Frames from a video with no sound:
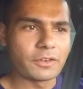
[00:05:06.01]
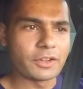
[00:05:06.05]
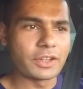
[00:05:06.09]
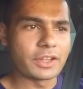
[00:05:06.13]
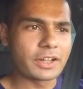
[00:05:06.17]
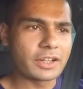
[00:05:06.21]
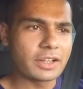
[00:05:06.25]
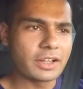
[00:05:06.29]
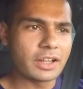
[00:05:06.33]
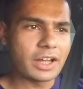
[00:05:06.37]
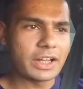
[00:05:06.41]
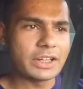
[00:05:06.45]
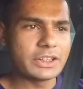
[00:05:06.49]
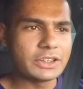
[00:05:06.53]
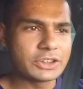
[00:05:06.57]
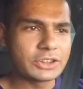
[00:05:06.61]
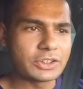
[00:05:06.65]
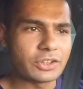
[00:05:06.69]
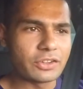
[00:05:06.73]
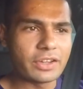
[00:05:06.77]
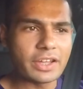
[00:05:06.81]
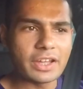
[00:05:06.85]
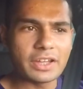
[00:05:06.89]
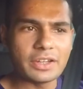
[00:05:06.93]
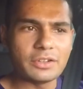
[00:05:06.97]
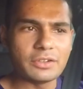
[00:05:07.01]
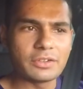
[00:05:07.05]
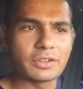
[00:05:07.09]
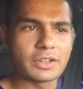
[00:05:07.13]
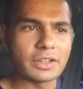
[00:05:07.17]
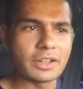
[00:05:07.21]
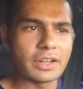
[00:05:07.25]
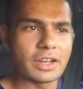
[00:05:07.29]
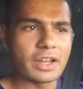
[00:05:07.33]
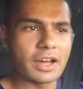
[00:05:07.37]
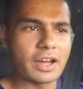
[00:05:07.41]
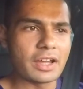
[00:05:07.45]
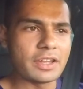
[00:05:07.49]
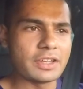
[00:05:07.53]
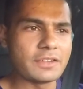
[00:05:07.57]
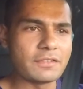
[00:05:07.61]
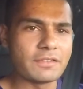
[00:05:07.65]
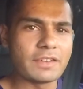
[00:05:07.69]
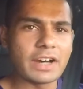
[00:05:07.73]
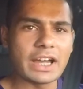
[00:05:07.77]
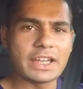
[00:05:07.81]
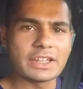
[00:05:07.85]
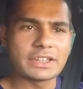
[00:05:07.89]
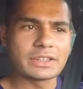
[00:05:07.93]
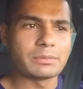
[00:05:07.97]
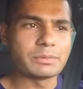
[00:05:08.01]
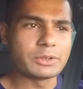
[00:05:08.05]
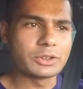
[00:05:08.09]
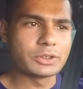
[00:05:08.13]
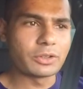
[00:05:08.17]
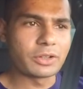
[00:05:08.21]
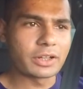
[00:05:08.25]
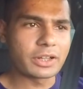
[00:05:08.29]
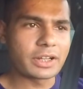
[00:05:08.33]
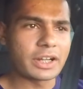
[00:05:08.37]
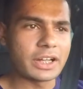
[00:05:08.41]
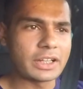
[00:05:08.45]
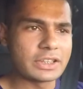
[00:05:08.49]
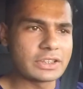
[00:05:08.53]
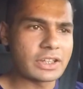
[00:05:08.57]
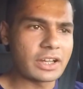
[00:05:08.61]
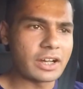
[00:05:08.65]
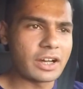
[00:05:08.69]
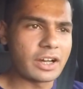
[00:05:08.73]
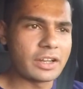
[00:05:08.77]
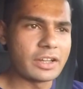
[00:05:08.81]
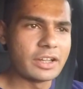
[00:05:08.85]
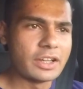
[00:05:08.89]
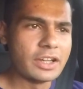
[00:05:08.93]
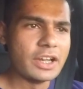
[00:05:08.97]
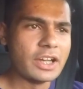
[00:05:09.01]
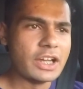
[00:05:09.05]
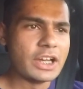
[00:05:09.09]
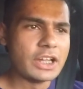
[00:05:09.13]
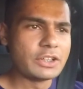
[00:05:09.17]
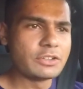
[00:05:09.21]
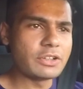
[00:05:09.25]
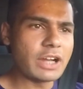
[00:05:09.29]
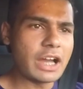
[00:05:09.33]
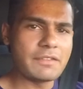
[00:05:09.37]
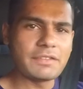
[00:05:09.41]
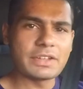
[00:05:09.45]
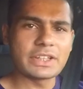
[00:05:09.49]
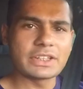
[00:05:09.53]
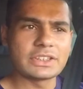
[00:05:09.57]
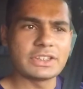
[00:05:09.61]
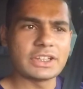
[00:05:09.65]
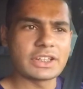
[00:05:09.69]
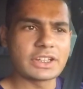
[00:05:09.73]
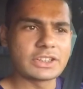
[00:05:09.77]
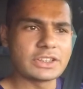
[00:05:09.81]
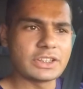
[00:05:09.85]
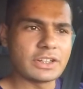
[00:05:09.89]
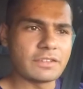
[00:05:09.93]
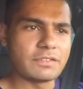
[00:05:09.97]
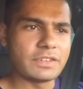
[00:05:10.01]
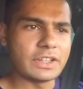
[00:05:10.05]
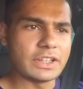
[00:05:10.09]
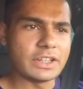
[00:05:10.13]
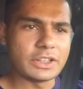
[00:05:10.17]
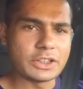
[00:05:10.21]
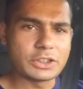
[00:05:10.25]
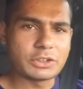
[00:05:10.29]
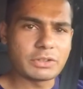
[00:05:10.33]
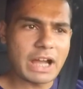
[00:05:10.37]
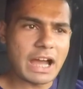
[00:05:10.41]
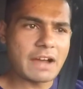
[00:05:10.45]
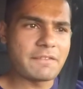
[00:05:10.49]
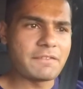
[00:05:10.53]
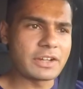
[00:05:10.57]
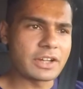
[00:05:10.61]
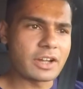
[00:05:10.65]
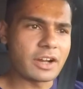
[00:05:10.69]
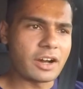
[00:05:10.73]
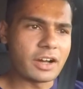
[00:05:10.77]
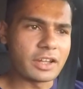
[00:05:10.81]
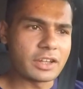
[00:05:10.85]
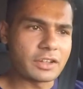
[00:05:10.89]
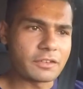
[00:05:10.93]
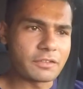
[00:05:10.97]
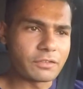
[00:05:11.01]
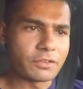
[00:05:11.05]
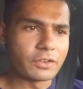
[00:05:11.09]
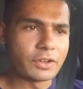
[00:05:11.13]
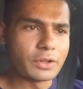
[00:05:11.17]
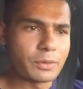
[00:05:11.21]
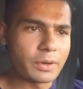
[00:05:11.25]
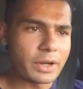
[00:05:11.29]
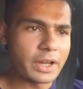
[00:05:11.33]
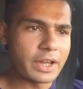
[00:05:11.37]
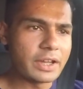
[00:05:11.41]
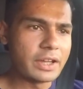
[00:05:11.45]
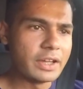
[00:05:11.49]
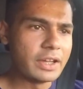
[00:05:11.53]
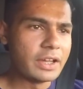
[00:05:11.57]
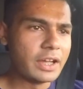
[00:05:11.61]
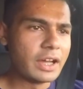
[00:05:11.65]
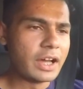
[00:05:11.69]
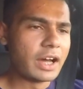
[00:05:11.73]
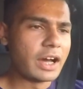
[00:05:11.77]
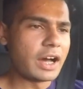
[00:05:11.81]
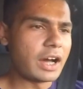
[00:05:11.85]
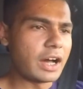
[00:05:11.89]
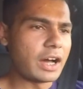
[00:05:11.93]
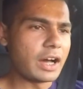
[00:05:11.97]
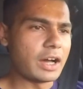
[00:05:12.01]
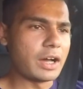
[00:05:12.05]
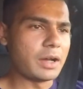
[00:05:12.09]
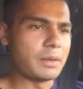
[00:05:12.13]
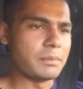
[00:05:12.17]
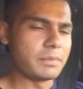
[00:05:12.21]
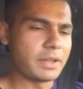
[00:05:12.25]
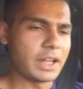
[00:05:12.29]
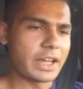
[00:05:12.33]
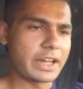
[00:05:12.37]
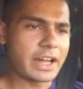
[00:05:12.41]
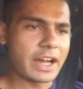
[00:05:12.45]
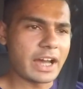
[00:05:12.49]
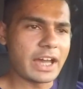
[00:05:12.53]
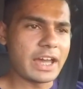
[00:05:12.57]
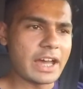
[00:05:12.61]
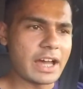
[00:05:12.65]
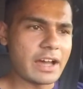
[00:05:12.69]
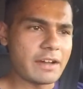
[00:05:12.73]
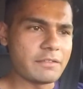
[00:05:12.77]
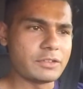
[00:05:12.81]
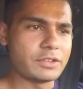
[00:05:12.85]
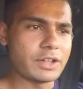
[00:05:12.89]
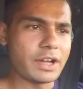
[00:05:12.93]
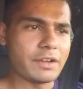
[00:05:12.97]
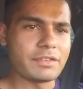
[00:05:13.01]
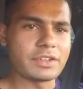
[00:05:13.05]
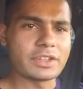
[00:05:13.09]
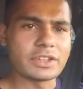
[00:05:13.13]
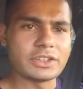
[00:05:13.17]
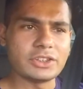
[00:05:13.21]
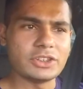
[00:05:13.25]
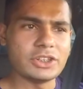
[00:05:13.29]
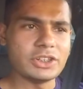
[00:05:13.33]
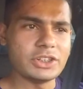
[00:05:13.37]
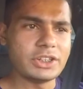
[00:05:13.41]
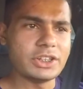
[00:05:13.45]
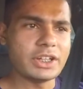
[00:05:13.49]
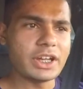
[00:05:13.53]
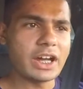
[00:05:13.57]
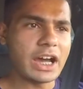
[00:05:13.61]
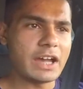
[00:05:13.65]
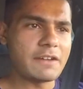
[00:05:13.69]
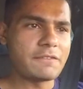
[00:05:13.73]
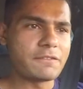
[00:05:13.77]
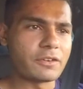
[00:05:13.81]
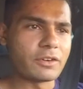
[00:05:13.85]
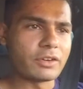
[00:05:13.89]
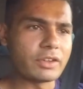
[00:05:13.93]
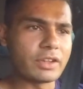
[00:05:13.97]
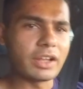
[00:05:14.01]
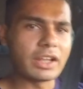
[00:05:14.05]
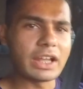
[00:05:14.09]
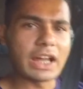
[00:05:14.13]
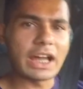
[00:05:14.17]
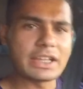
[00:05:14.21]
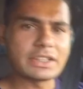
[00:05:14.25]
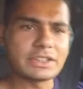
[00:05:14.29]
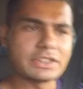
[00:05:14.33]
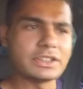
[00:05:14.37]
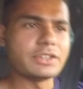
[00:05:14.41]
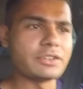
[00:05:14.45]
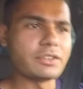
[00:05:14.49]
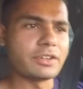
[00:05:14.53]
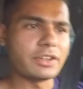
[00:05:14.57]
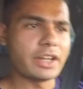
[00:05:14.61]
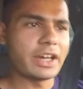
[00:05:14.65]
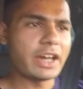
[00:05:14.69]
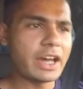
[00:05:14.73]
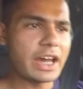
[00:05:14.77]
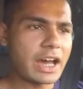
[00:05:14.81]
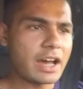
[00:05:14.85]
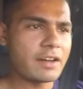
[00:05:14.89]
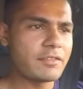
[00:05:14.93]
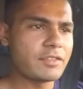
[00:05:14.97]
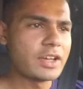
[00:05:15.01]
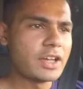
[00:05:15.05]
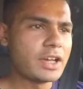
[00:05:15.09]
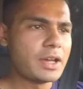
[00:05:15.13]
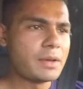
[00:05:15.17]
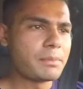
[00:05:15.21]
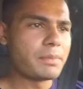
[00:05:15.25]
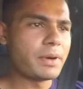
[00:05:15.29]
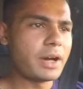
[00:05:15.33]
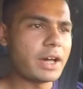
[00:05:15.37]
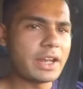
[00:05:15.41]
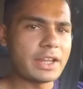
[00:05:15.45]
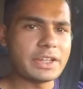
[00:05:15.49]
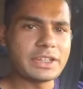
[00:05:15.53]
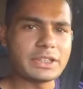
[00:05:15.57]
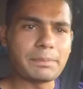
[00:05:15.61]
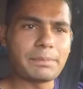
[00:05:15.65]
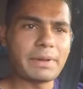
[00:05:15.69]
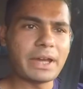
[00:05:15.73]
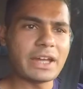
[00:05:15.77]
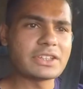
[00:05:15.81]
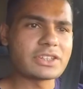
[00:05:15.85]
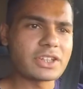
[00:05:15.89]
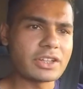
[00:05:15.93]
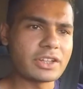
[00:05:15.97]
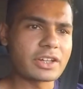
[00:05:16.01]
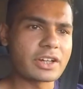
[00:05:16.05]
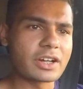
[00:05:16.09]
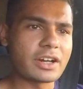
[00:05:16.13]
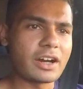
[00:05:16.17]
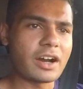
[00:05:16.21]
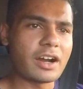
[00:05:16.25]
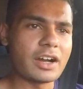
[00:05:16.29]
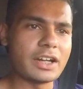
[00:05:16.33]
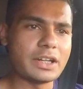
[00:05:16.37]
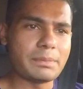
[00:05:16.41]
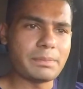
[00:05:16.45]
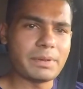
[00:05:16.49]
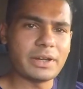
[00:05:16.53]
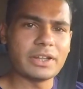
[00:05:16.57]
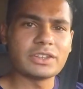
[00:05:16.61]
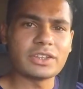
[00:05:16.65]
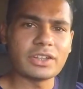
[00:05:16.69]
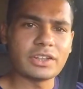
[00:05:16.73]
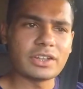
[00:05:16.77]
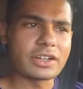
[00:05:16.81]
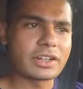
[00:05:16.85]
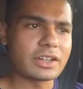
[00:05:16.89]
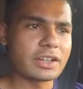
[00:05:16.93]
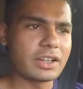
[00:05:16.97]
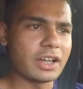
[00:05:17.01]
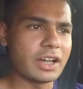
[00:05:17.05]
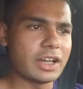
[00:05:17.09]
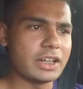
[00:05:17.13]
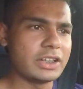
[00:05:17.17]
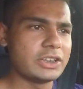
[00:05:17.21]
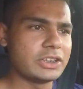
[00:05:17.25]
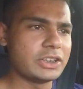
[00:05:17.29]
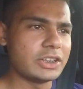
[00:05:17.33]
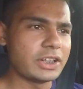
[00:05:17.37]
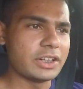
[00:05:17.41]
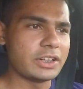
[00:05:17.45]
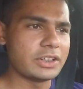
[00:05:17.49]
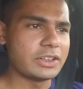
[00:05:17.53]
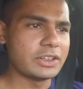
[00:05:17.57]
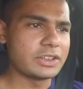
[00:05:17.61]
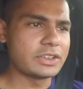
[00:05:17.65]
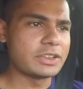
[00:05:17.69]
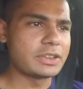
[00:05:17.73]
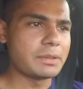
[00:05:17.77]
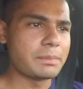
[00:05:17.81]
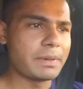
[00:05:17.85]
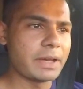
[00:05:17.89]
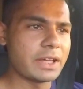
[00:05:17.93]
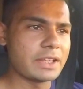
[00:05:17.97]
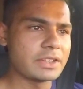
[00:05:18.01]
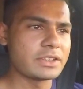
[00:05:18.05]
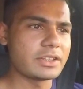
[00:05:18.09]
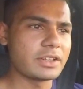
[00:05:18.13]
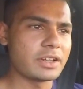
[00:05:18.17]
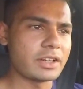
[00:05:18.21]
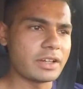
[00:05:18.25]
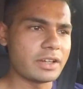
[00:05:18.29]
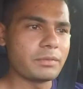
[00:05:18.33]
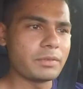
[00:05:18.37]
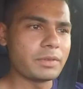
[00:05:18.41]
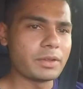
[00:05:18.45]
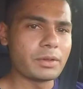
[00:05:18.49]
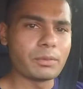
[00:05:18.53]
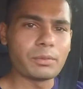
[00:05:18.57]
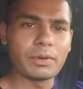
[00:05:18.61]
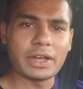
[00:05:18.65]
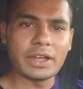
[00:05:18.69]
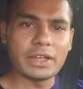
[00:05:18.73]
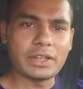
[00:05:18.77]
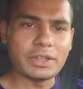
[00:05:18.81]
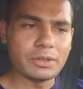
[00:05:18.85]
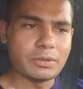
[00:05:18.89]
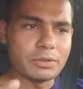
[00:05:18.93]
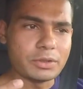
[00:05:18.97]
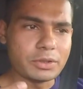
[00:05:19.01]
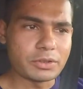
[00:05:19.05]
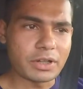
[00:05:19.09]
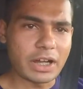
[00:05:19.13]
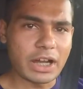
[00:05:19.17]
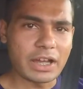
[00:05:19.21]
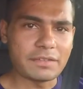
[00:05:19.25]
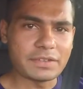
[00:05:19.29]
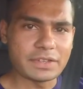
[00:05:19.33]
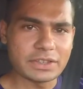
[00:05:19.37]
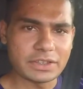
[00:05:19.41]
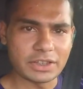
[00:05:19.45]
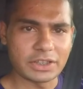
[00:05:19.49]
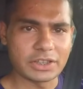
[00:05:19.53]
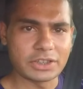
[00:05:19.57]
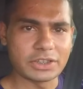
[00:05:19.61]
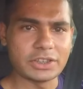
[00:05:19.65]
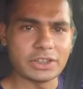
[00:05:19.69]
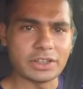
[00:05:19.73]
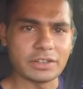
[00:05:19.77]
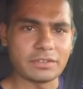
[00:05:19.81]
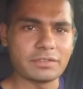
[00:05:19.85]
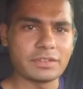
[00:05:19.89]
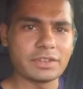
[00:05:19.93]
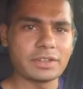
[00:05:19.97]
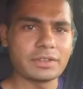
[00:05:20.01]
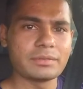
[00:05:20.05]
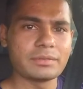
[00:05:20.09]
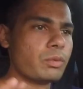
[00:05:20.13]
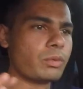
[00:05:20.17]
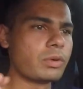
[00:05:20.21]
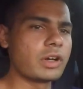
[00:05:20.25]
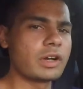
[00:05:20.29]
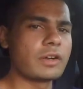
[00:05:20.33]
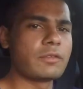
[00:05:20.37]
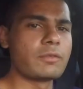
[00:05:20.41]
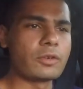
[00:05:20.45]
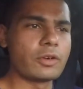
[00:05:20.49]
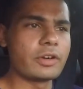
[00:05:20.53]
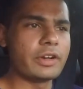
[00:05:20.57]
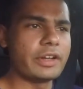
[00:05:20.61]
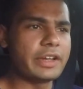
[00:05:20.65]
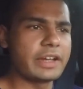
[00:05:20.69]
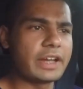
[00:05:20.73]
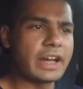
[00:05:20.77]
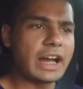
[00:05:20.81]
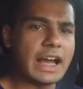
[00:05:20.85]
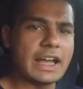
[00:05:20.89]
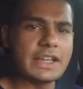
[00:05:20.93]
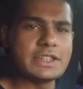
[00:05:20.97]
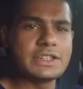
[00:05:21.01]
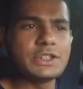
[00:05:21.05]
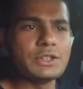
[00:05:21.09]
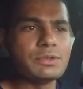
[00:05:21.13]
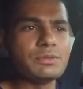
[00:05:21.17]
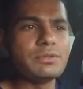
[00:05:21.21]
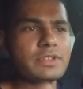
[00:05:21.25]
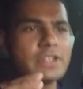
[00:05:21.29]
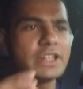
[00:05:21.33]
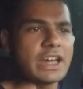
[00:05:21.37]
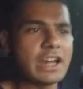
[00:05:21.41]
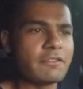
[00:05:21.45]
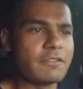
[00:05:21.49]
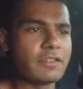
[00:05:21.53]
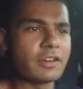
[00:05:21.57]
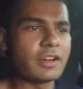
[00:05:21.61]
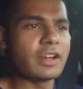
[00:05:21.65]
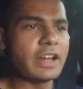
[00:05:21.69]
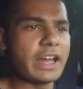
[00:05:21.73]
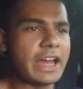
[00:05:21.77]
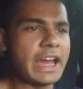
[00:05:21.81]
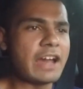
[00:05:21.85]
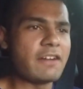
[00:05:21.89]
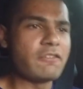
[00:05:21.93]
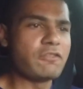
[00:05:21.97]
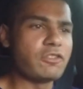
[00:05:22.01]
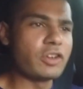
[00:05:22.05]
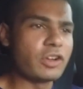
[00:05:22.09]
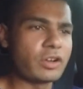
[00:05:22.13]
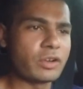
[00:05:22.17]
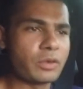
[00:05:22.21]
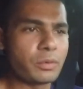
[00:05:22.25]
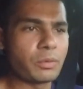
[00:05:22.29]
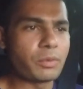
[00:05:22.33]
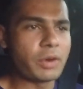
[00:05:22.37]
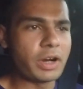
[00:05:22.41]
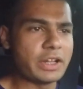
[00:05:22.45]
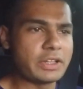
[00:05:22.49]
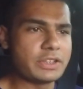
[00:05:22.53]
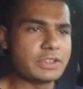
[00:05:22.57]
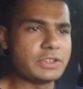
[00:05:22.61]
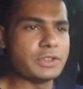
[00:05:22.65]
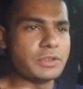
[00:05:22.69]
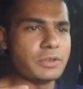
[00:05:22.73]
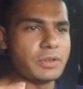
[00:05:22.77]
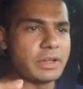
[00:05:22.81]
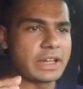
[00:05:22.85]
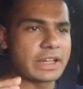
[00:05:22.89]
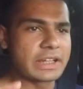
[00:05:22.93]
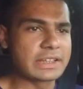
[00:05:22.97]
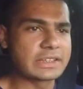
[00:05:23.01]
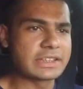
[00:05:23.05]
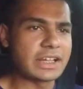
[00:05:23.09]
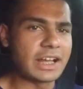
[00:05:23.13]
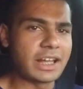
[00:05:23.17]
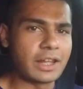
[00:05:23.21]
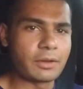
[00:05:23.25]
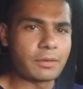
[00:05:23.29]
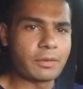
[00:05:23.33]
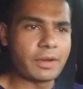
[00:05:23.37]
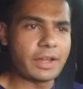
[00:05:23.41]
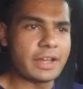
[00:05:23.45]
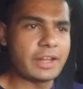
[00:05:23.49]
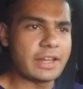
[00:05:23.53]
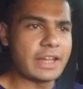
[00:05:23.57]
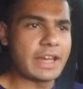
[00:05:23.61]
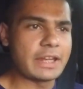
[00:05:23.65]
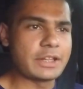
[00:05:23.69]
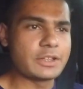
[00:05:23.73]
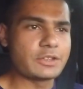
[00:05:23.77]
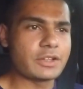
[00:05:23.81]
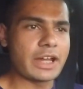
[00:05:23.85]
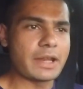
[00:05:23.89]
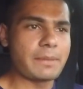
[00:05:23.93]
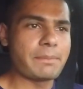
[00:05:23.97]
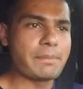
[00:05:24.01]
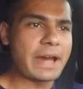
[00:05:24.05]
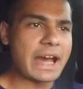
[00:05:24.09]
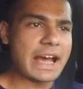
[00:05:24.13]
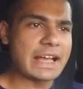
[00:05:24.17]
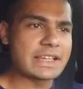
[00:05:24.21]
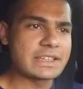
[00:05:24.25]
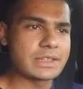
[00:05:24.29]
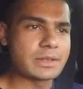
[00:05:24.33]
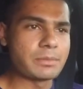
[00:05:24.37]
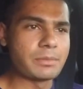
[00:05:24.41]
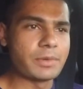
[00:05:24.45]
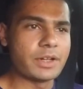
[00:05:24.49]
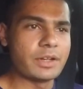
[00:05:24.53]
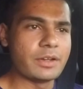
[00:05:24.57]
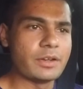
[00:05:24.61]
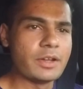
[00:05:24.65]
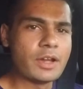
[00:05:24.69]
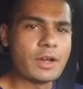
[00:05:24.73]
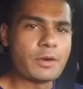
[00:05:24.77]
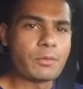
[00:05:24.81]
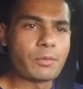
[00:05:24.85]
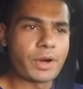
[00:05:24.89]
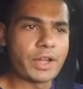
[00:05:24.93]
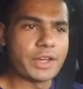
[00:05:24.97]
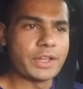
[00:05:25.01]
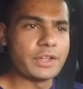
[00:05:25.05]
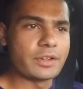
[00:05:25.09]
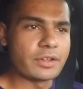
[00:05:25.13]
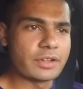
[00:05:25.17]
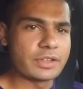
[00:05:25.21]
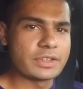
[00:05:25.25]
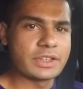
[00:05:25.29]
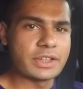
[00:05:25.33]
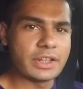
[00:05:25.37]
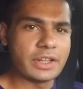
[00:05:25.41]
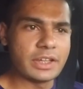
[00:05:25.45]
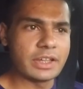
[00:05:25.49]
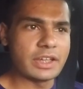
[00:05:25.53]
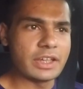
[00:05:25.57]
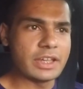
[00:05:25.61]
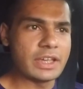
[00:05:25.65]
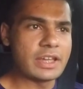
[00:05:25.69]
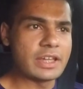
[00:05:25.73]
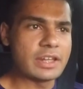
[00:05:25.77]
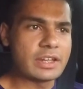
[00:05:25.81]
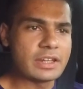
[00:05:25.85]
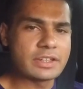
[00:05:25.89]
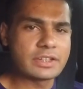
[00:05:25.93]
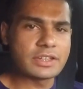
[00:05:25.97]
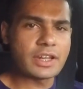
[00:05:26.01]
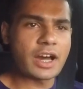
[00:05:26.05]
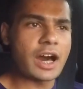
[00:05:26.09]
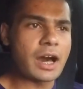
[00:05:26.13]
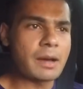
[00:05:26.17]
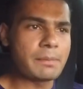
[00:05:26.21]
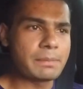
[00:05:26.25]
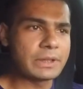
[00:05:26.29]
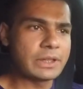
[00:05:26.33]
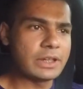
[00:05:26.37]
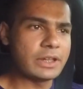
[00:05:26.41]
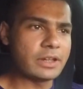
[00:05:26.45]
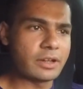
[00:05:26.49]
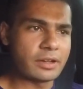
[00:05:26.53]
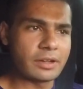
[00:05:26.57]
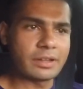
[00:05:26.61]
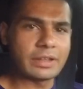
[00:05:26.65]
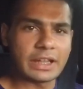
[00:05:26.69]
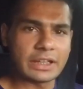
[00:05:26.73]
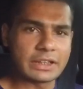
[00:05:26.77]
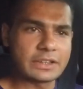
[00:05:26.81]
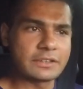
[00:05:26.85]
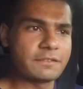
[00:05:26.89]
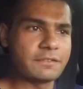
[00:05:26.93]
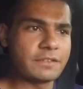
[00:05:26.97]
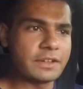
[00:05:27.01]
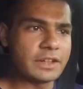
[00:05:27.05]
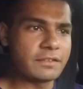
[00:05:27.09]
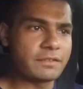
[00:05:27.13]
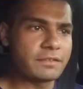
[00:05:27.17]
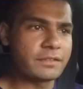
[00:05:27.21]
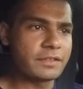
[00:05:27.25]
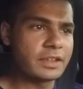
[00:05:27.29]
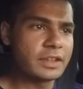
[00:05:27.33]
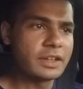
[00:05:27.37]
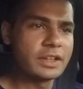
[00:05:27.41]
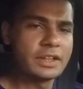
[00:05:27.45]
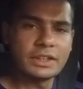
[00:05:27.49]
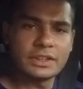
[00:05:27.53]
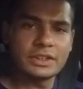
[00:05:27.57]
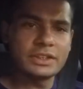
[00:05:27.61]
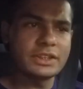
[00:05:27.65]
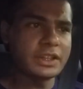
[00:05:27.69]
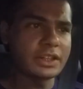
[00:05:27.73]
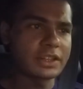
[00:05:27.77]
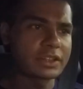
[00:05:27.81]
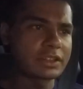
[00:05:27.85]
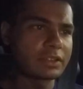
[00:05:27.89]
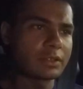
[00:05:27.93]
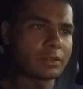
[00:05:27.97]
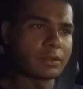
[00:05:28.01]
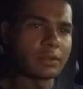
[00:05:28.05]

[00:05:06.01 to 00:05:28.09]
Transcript: for the clutch. So then you can uh, devise some shortcuts on driving stick shift in traffic on the freeway, um, like I have driving this GTI for the last year and a half. But it depends on the car, depends on the clutch, and just depends on the way you drive stick shift word of warning guys you never ever want to accelerate and try to pass someone when you're sitting in top gear that's fifth sixth